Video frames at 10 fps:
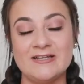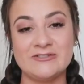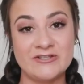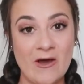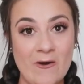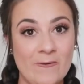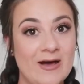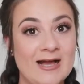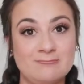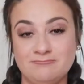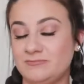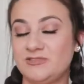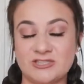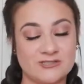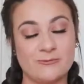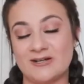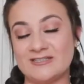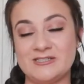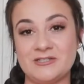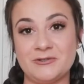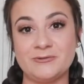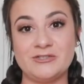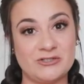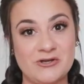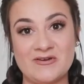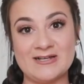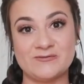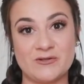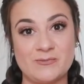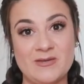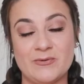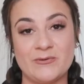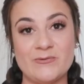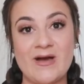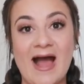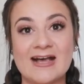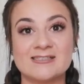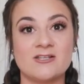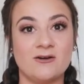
So I just wanted to show you guys for the people who asked.